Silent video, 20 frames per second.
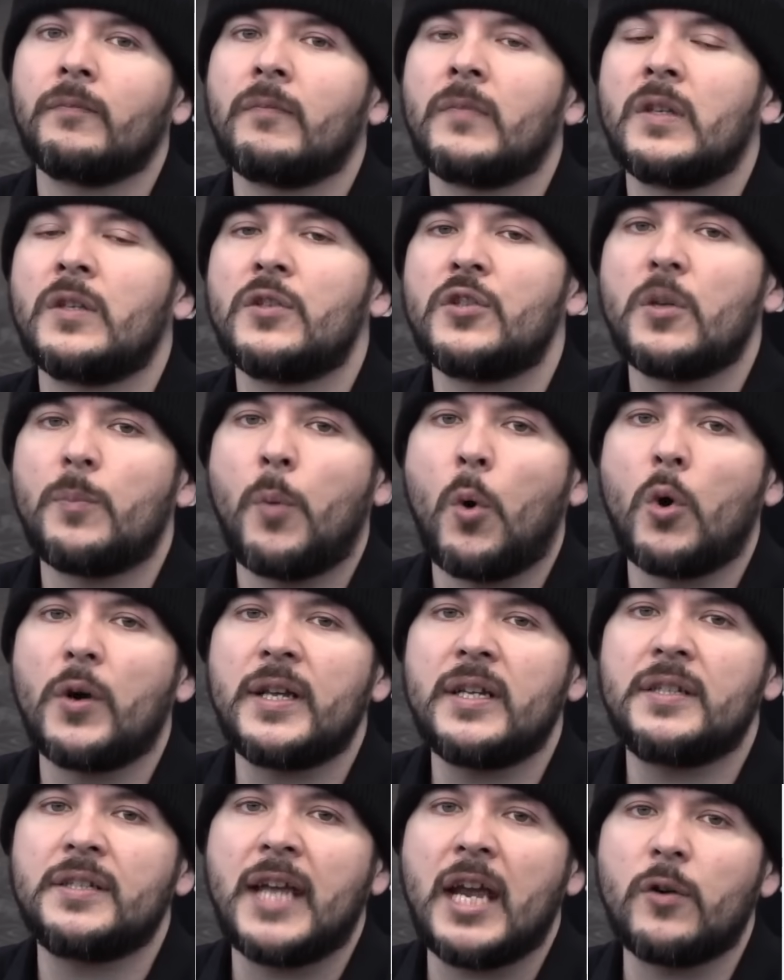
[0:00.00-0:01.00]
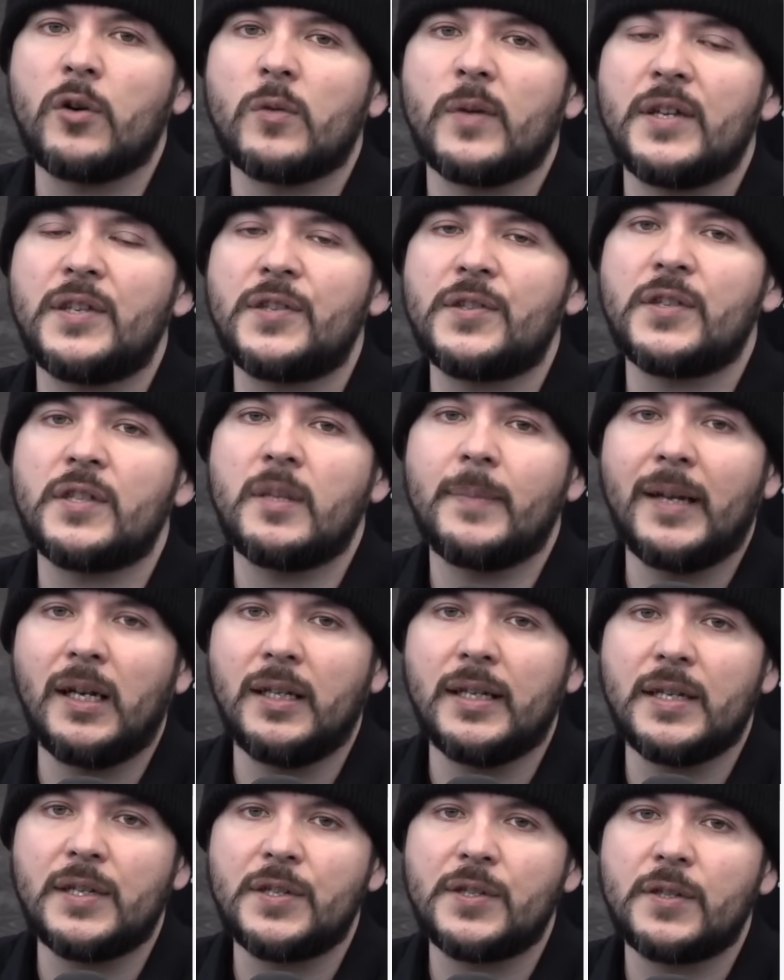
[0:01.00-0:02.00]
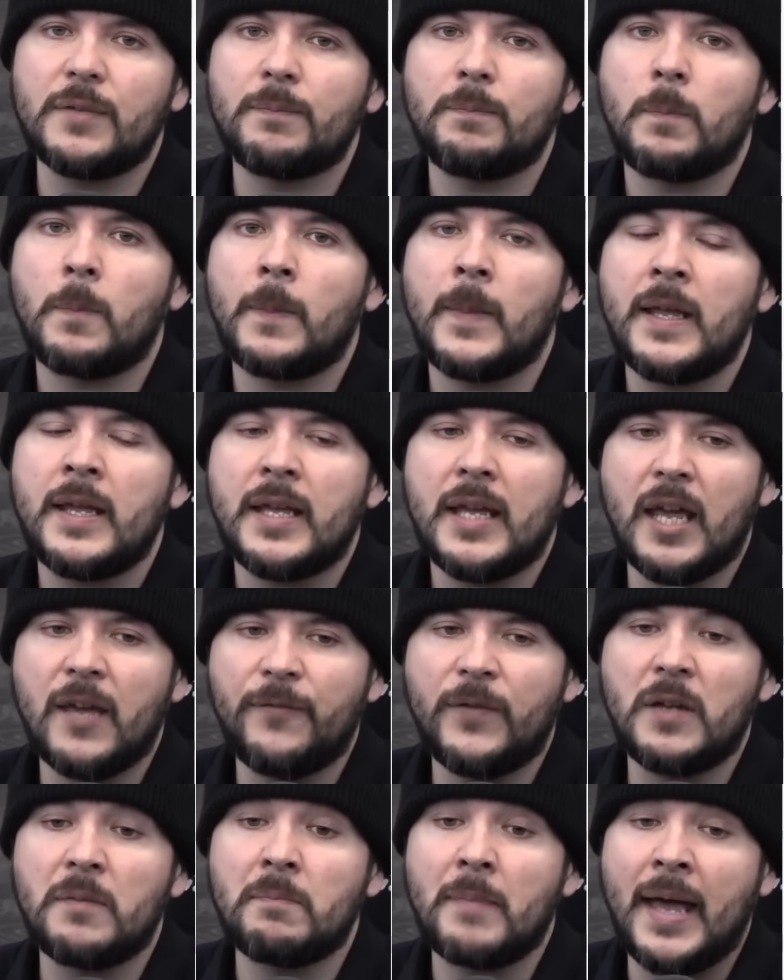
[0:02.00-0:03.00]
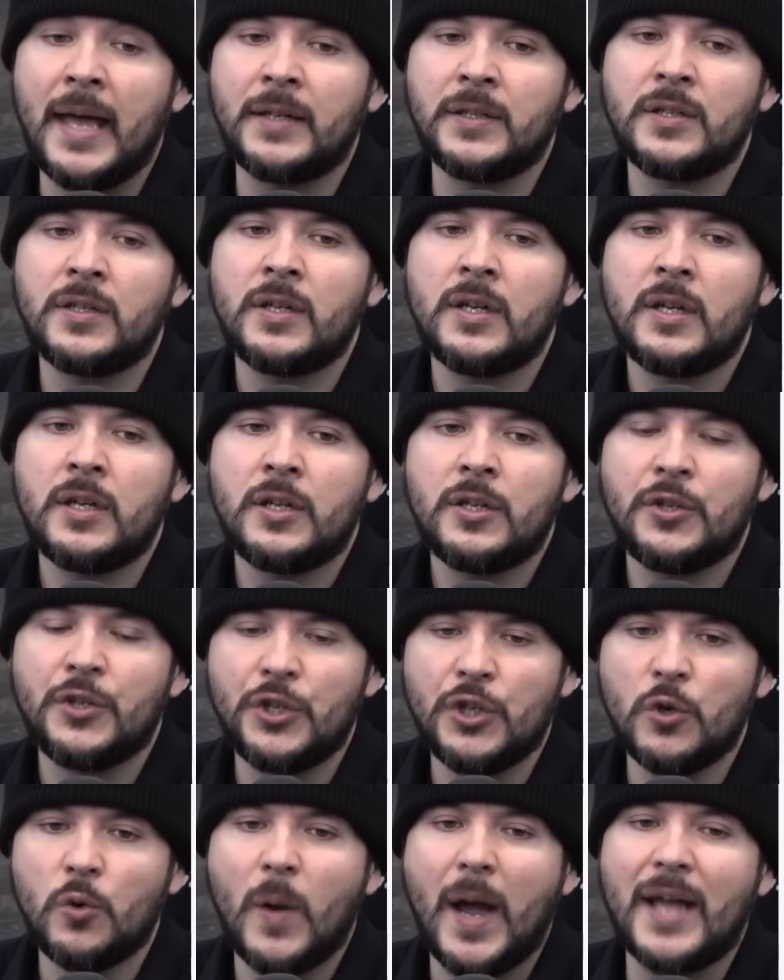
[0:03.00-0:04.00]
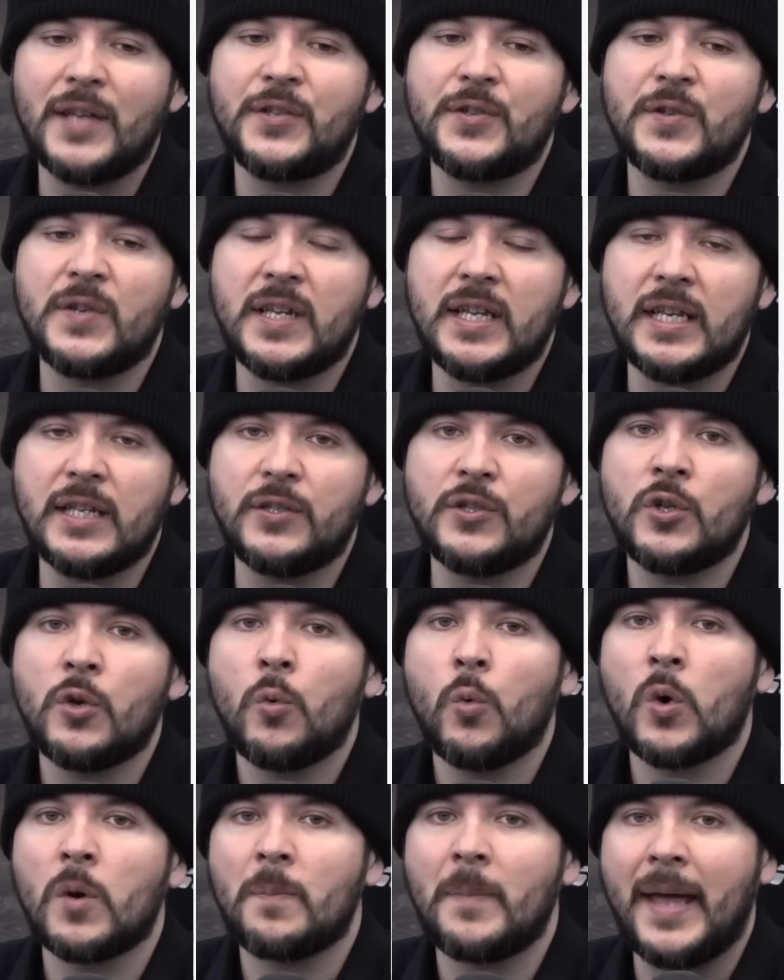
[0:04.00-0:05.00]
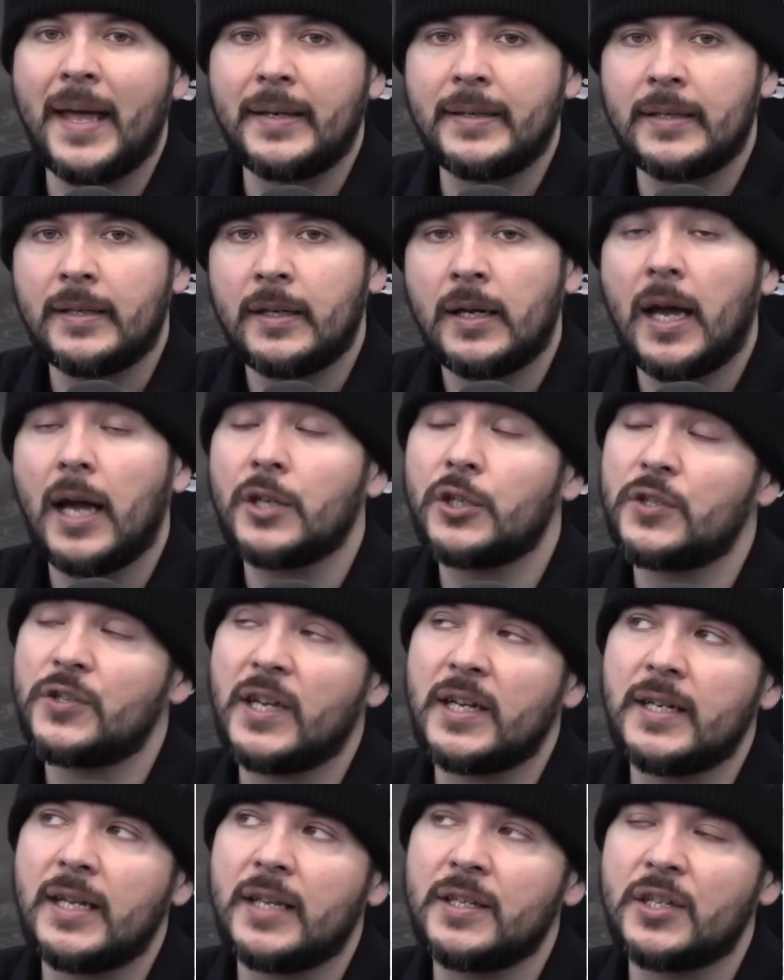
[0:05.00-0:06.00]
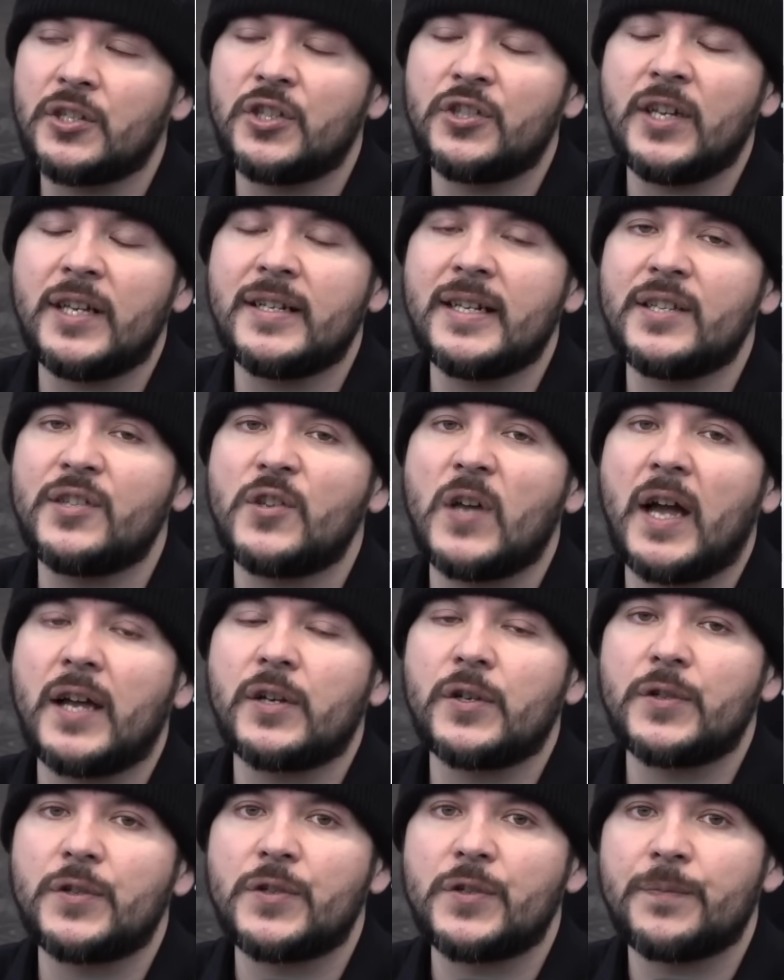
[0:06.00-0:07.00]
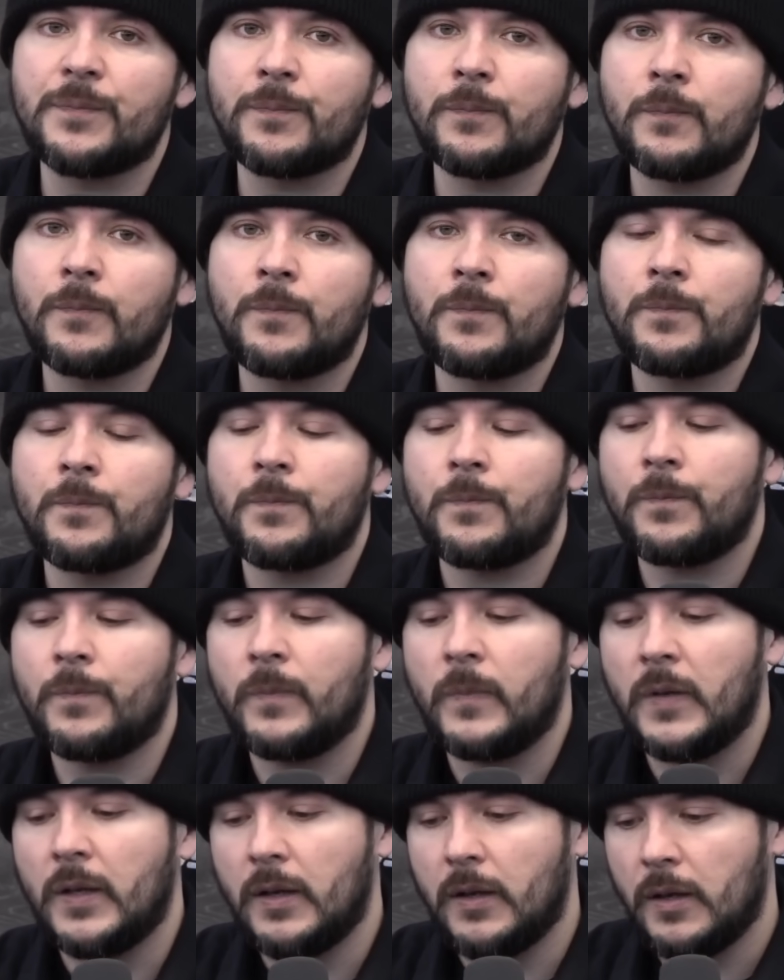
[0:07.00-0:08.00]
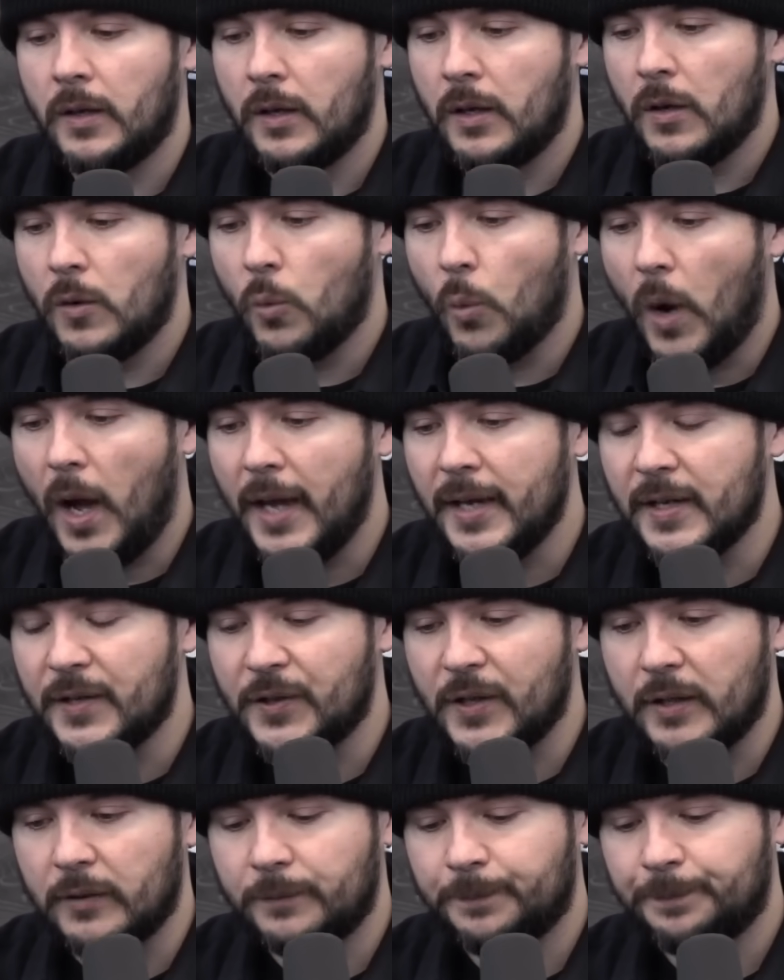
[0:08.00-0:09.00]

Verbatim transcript: supporting terrorists in the Middle East if it meant U.S. needs were met. I shouldn't say needs, I should say desires. Why is it